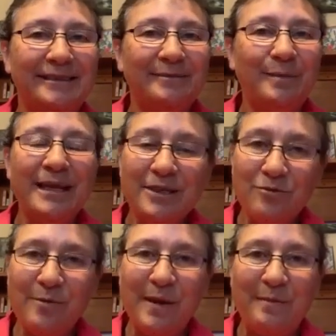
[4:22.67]
Please
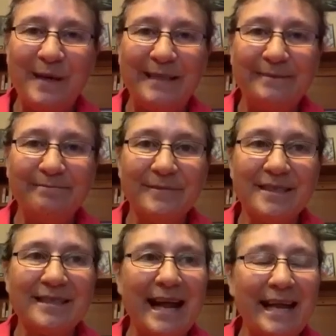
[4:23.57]
remember,
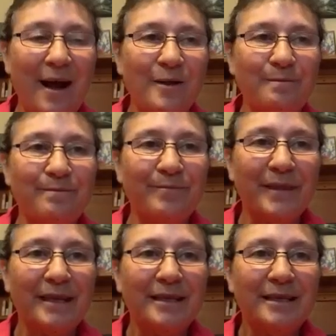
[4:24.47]
stay home,
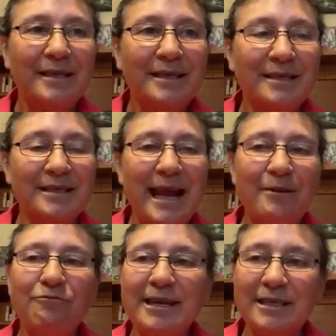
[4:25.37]

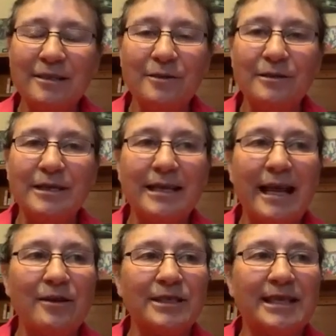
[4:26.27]
stay resolute in
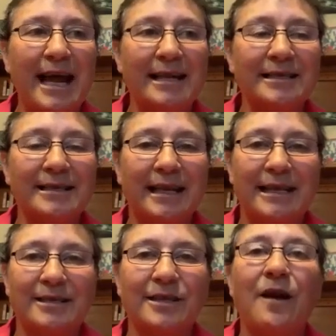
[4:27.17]
our stance
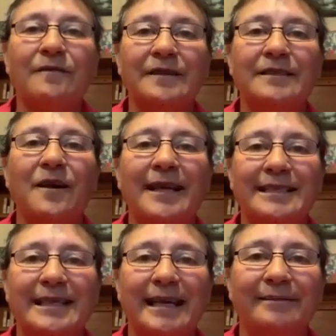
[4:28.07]
against
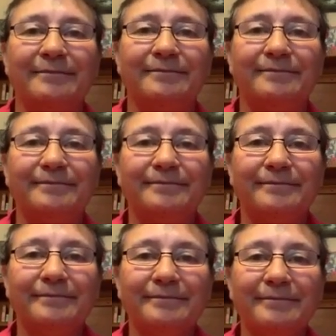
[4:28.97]
COVID-19.
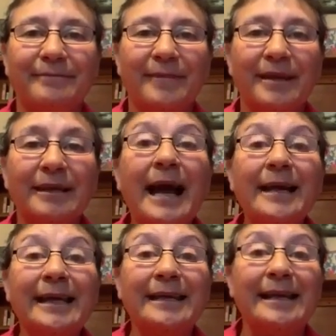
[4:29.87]
Ka
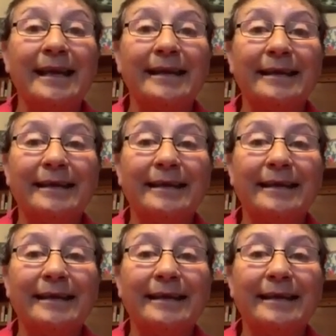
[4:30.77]
kite.